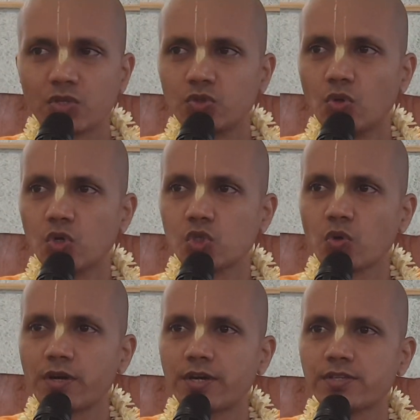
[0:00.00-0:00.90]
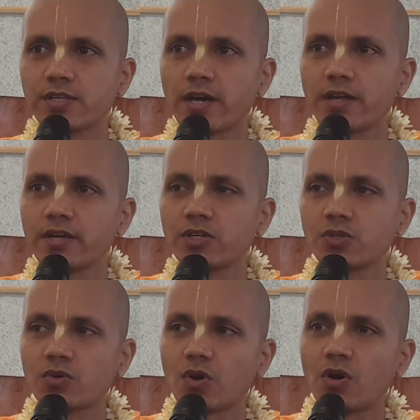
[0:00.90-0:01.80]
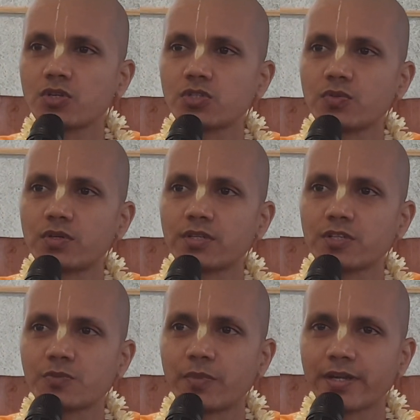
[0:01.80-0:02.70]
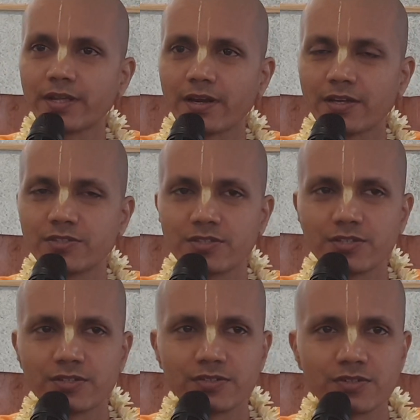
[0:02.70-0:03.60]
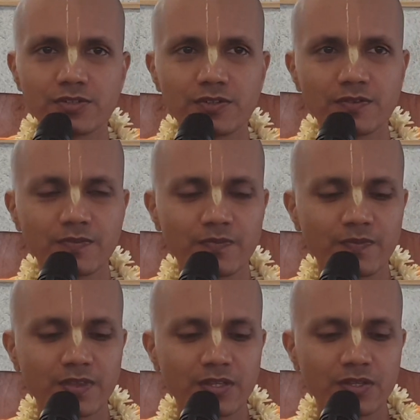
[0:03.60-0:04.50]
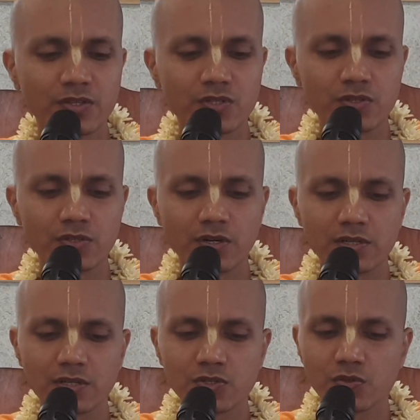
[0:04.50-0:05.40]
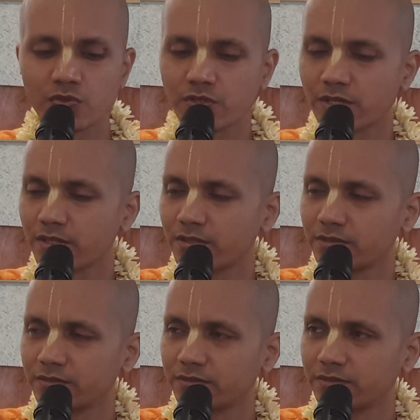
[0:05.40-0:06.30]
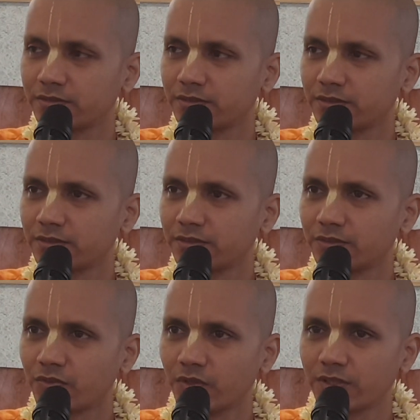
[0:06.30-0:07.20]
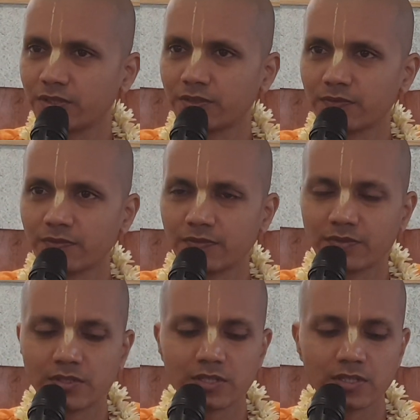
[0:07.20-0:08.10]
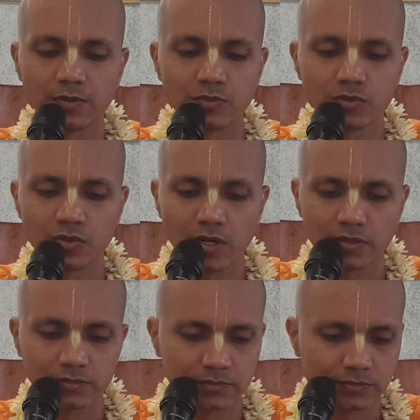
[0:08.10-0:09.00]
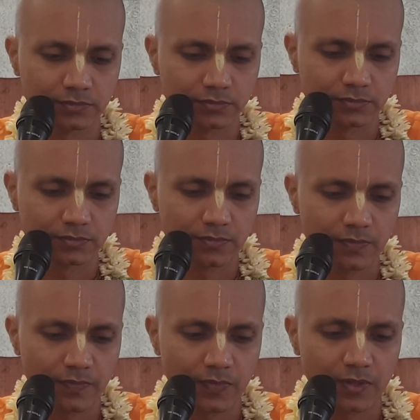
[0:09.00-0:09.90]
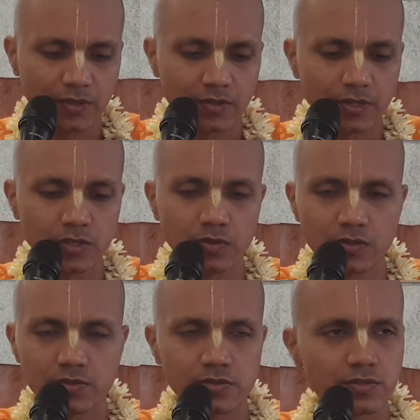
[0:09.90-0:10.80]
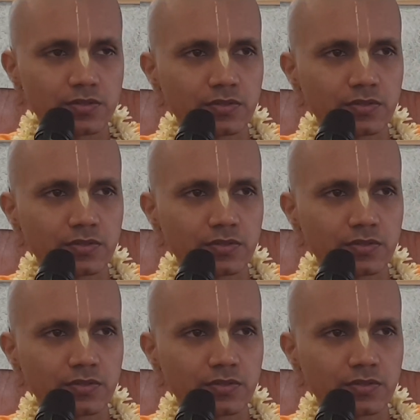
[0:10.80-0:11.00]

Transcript: Those who are desiring to cross over this material existence should not associate with tamoguna, ignorance.